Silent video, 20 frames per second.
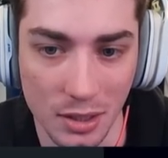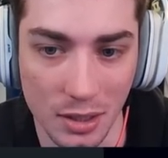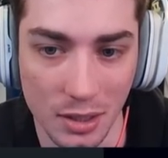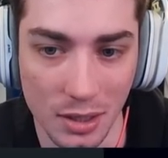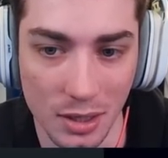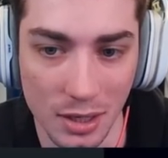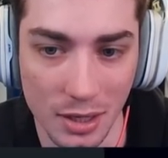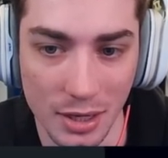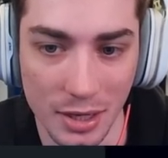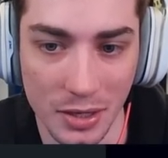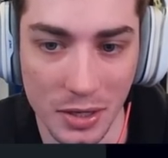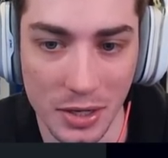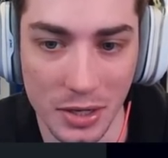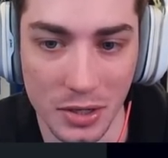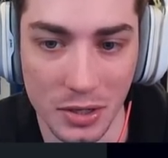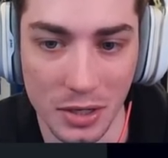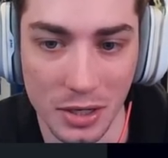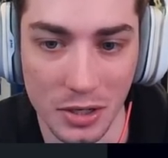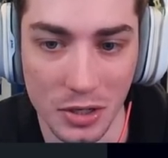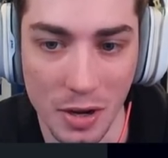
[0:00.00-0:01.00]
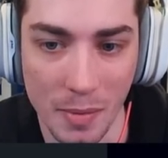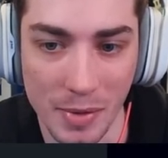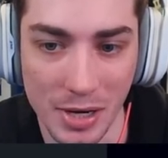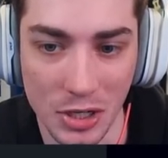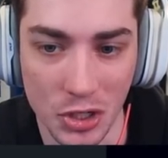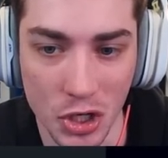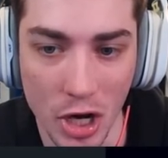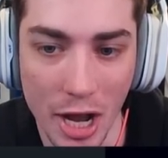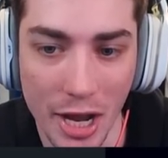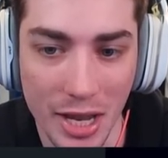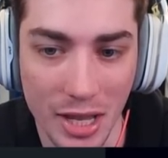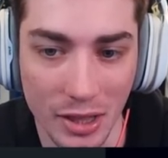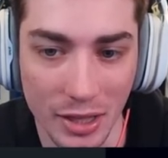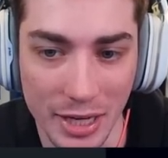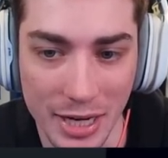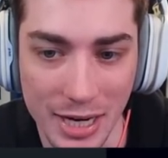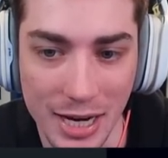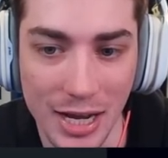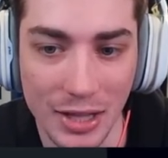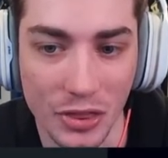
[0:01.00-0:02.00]
And then, I mean,
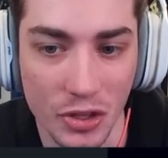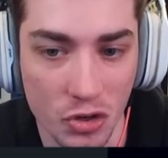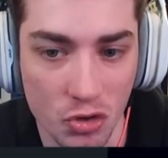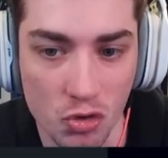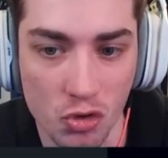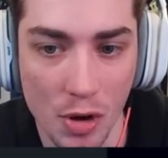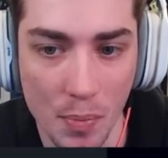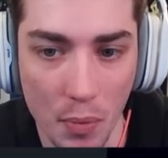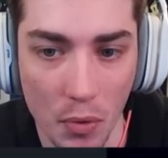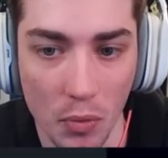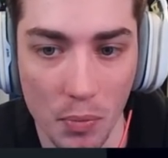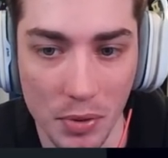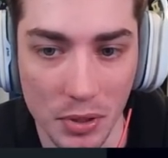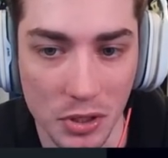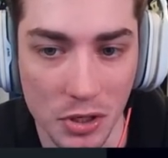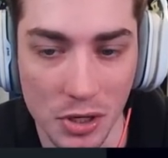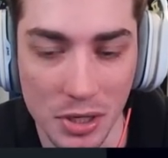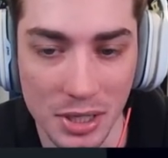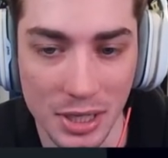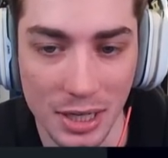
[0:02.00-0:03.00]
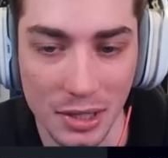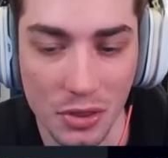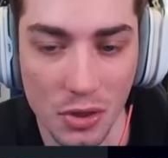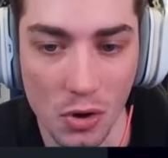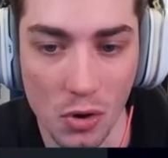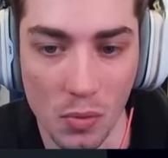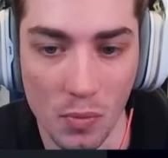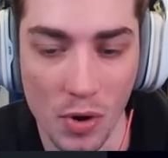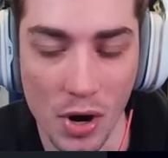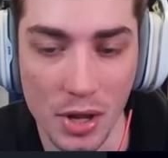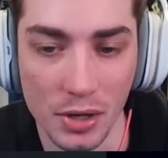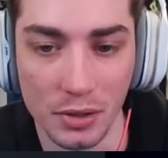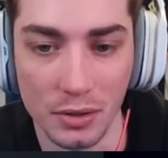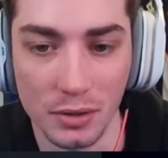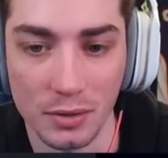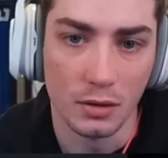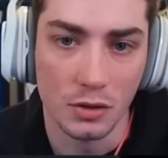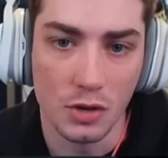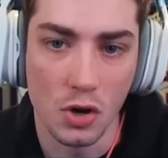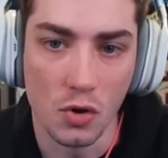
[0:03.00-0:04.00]
shockingly, he got the triple, but couldn't get the home run.
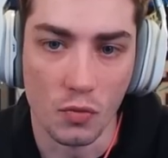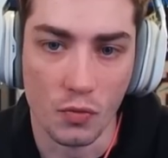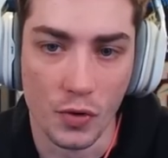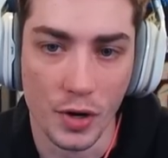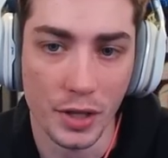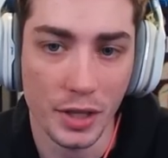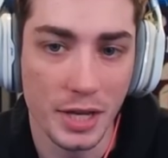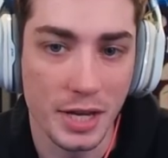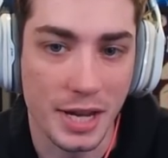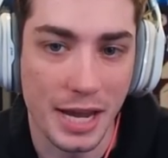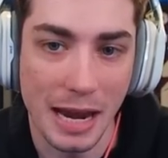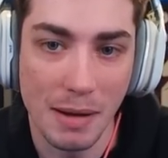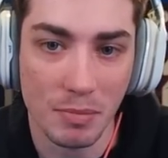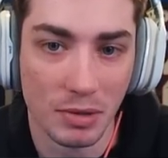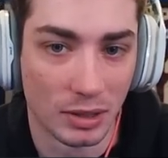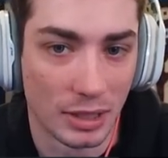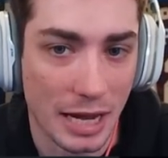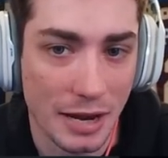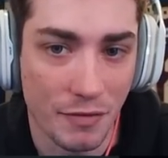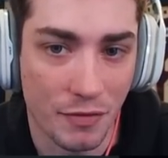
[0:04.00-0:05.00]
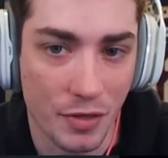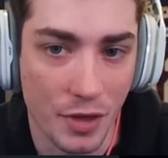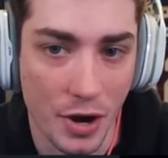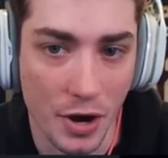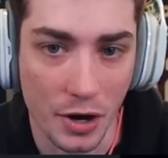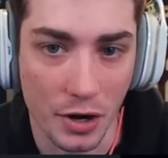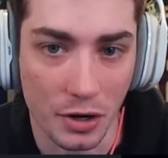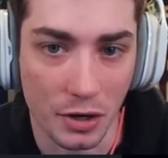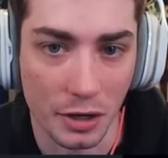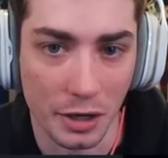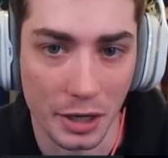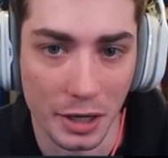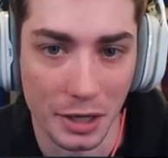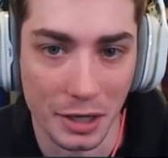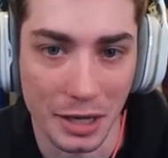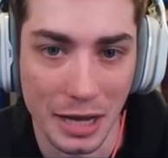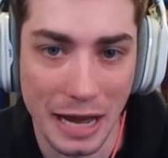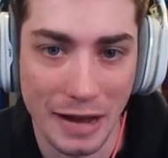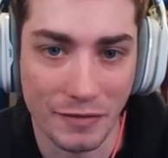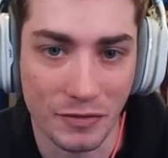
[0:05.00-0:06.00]
So really came to life there
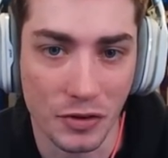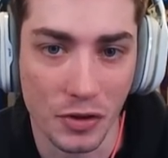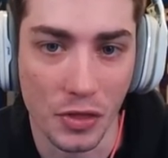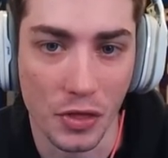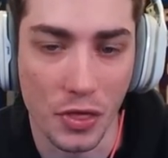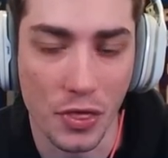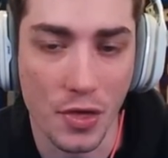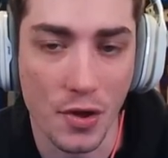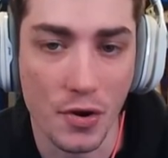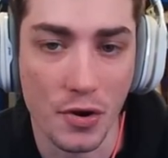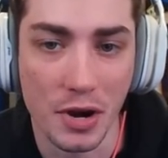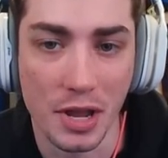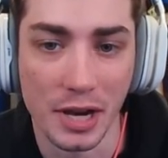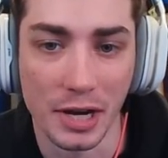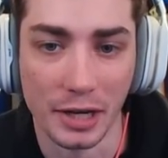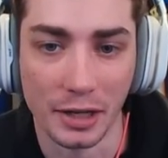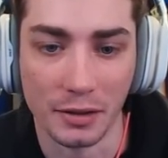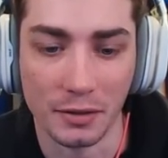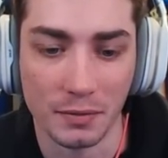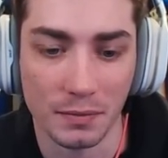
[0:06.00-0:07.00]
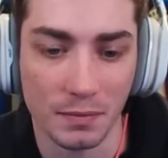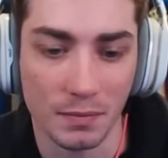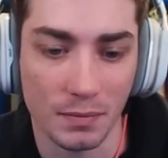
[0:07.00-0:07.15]
after the 3rd inning.